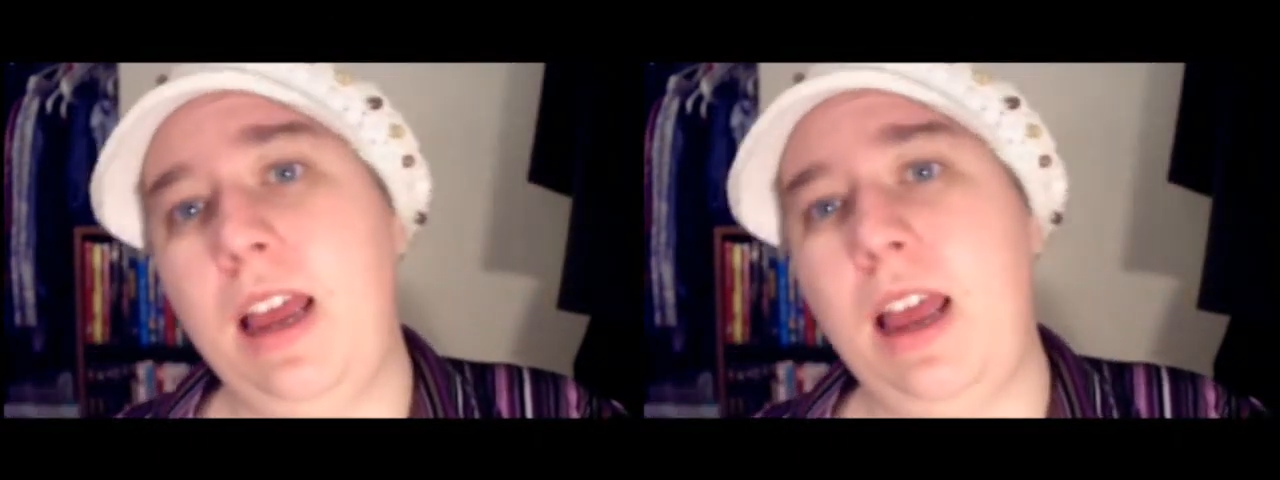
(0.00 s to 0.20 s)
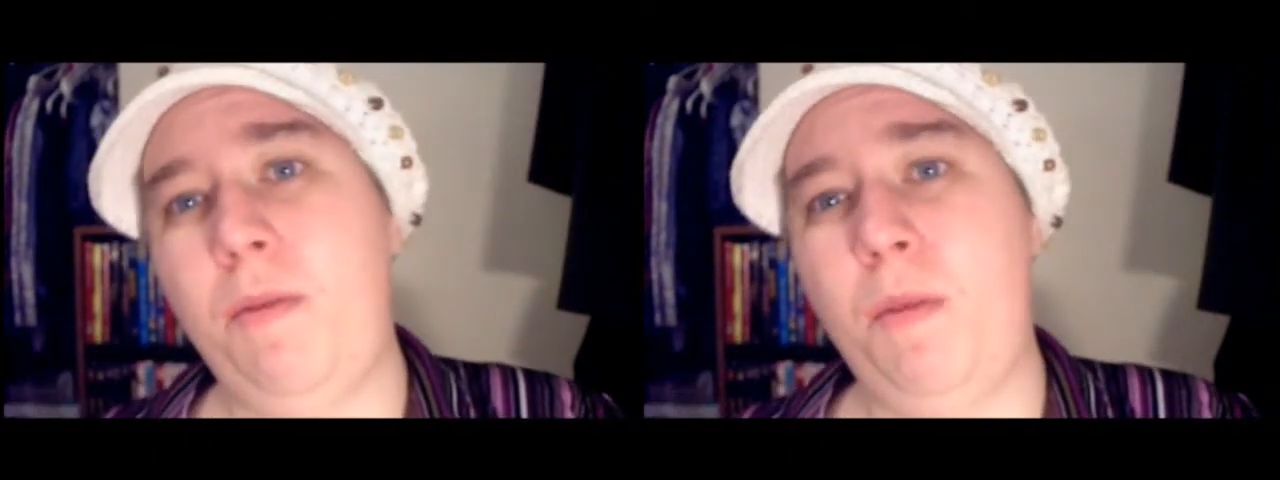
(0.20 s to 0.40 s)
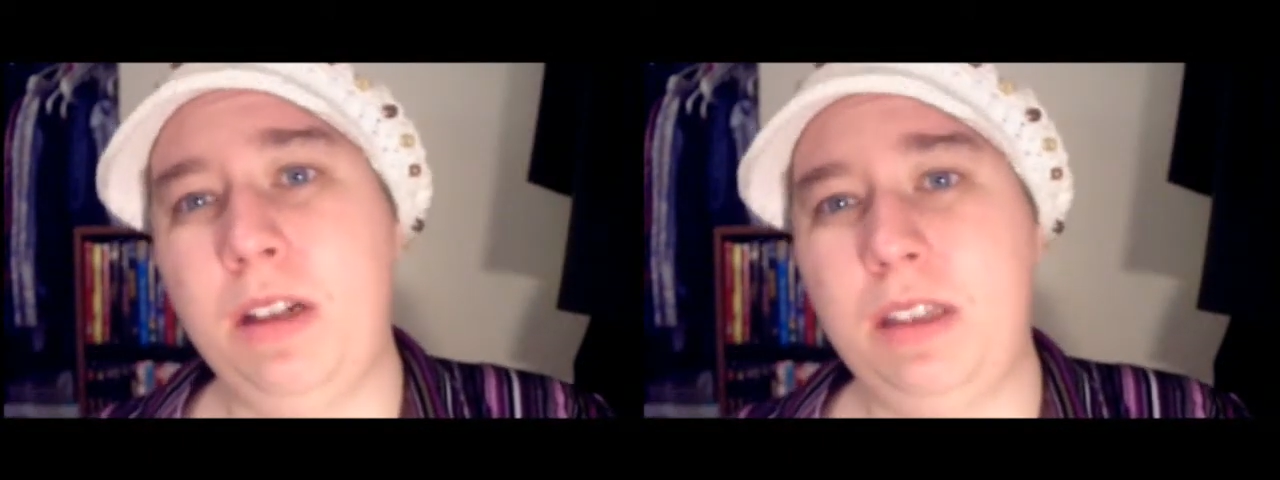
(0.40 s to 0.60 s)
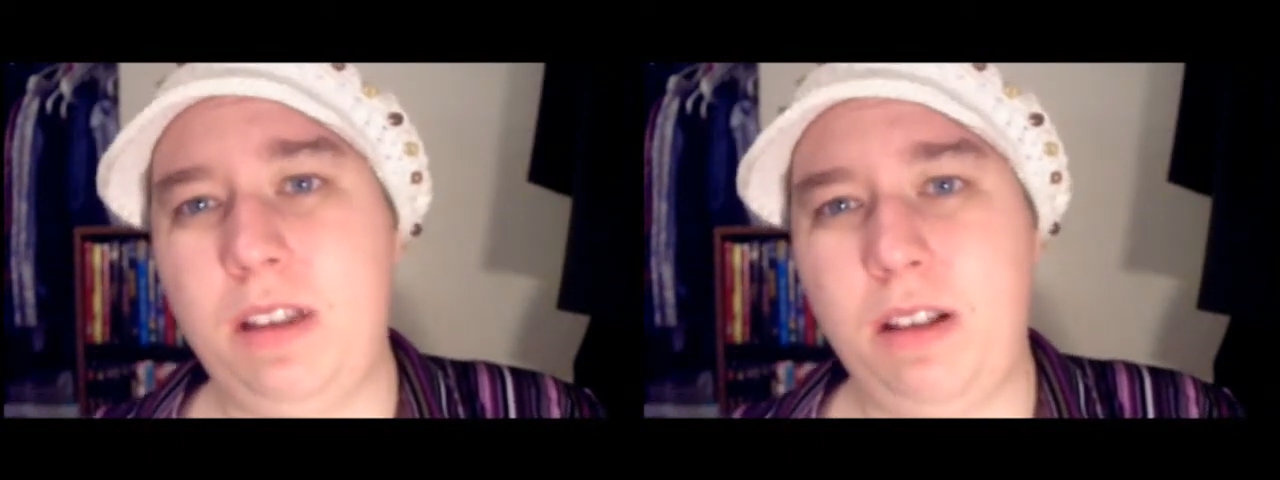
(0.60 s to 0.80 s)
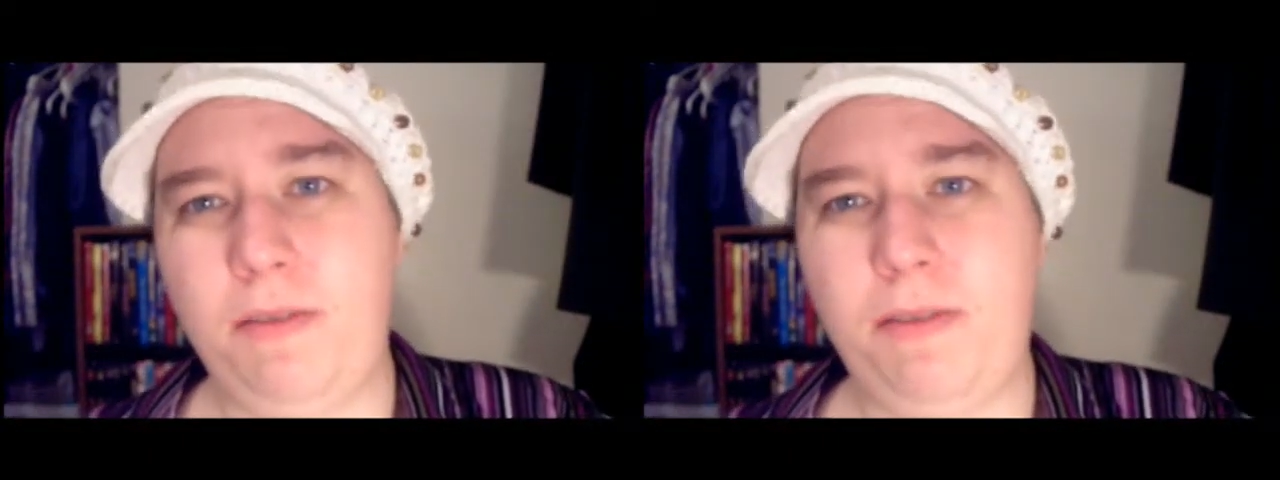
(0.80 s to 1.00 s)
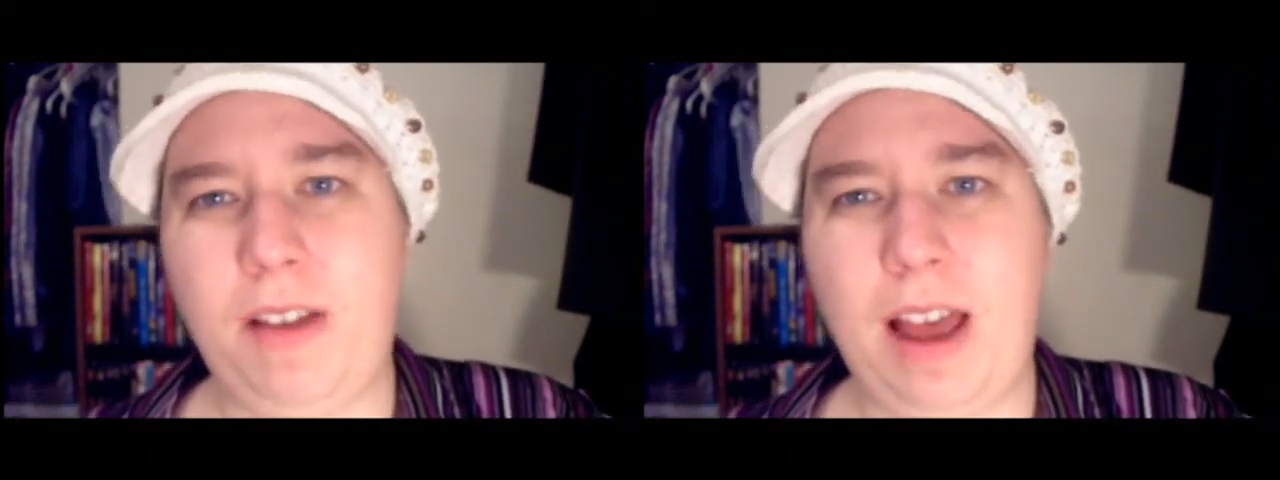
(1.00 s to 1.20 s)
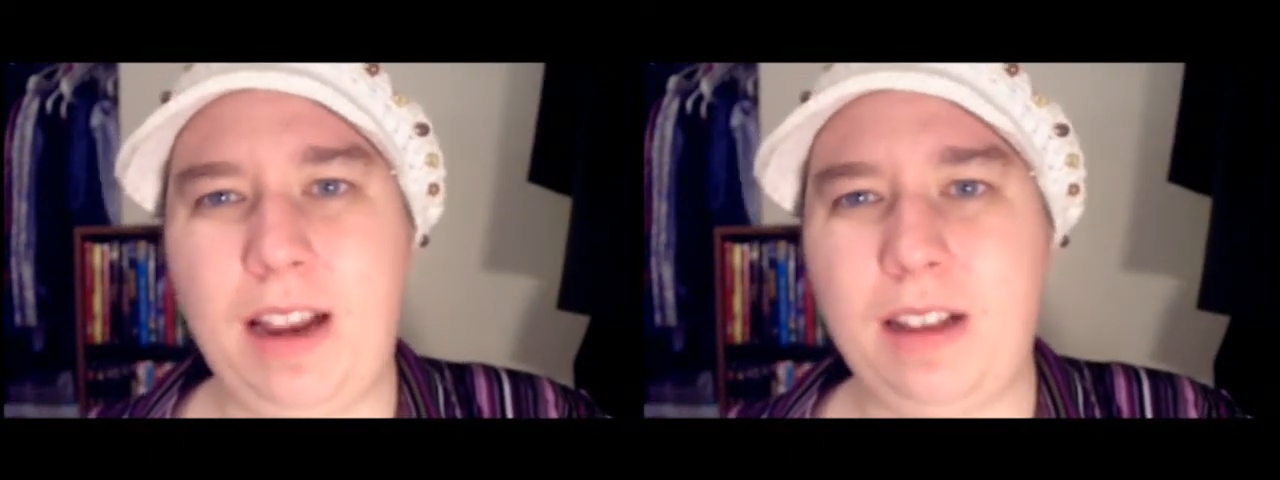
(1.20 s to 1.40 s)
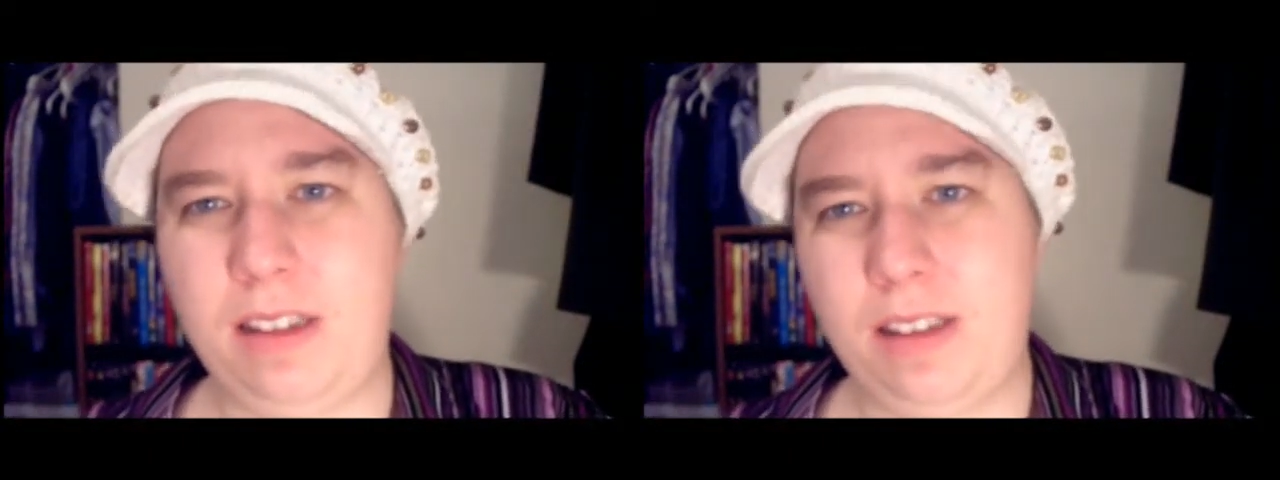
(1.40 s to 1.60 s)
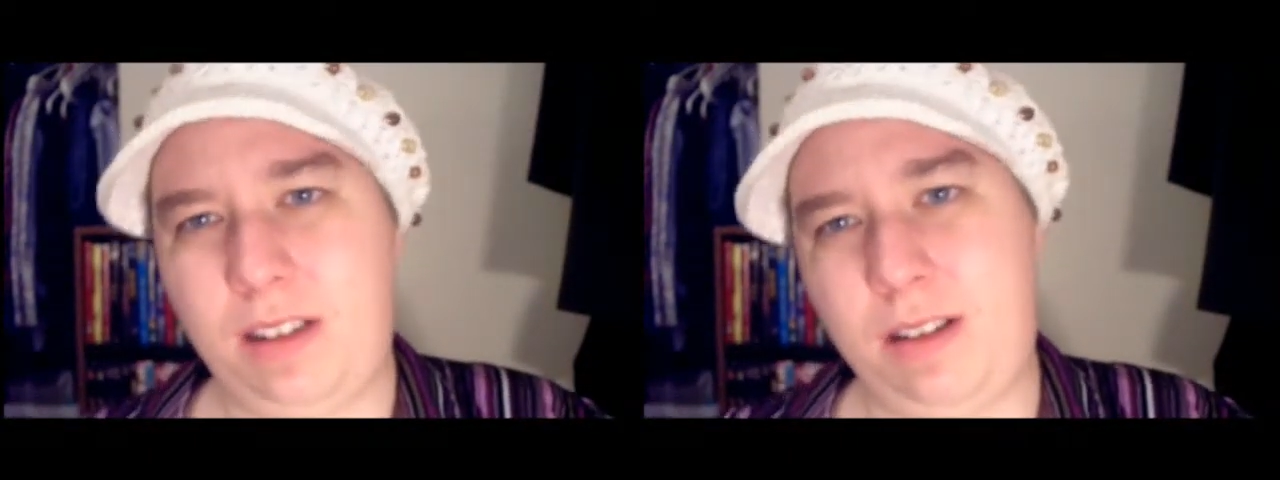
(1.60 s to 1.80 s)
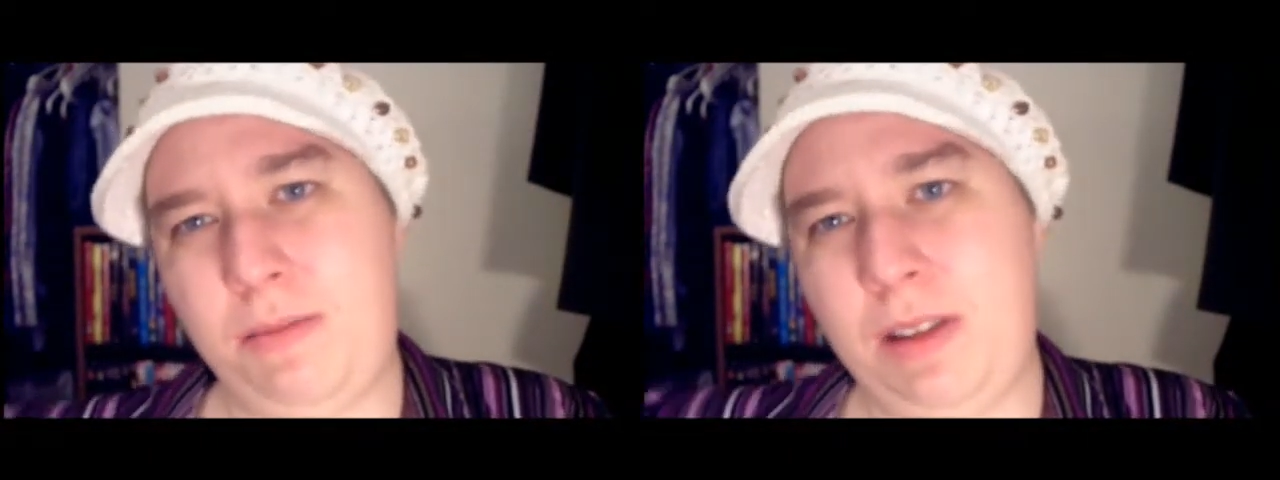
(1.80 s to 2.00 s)
And once the flag is
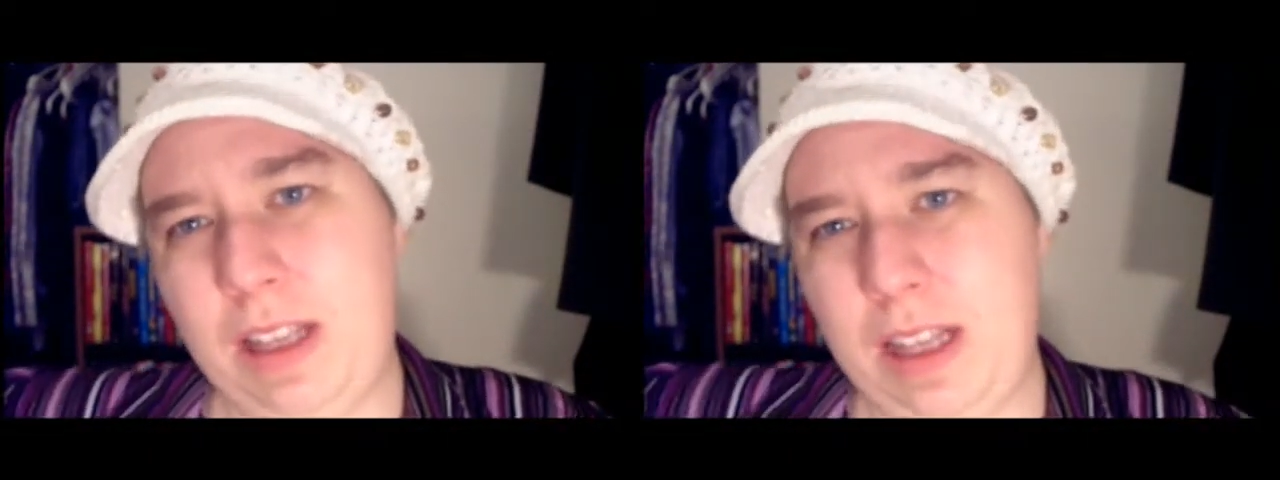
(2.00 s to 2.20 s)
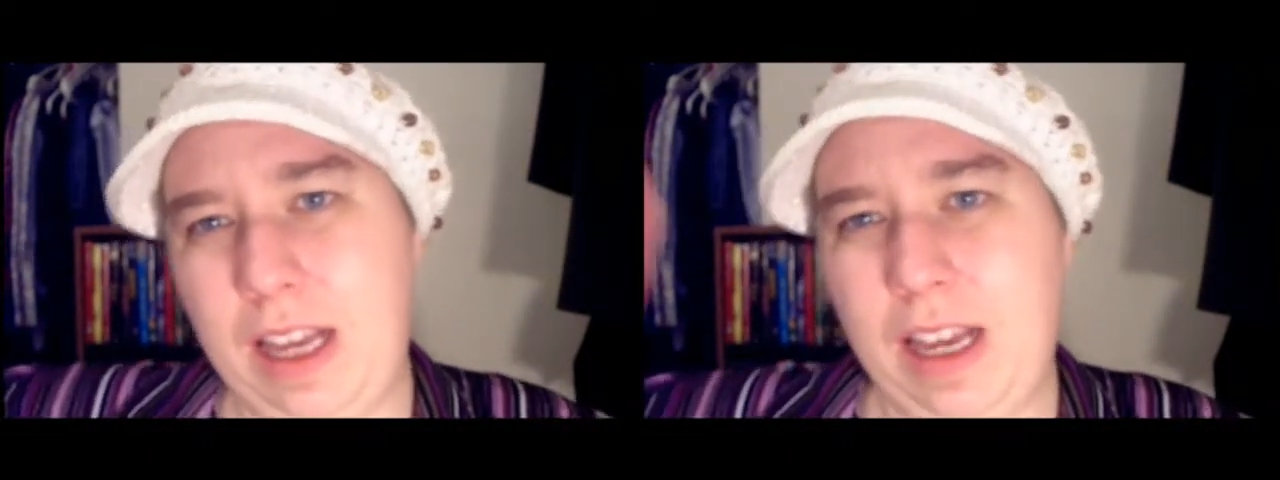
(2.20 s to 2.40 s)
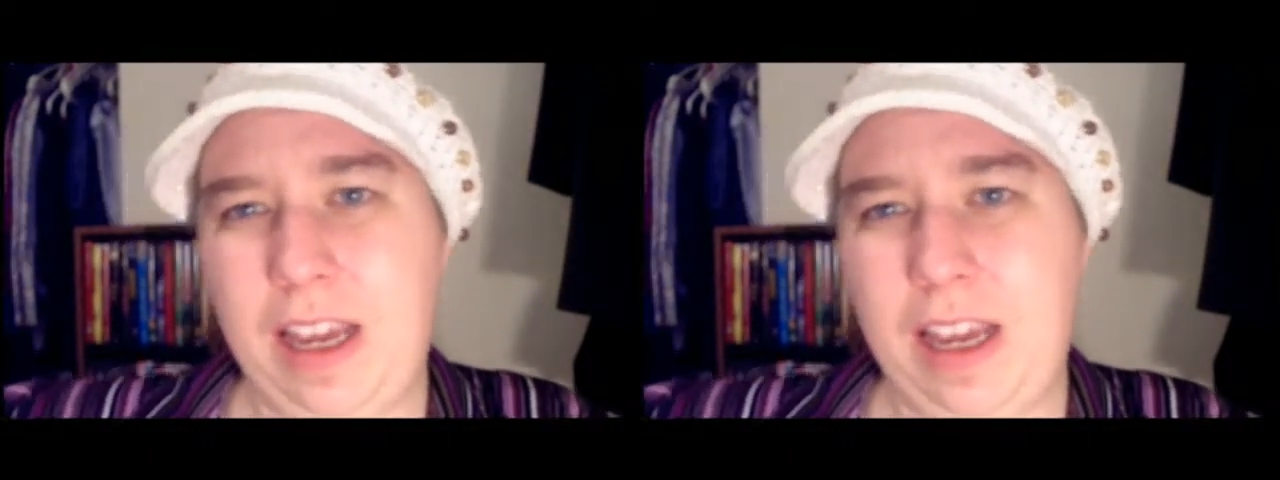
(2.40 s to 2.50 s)
completely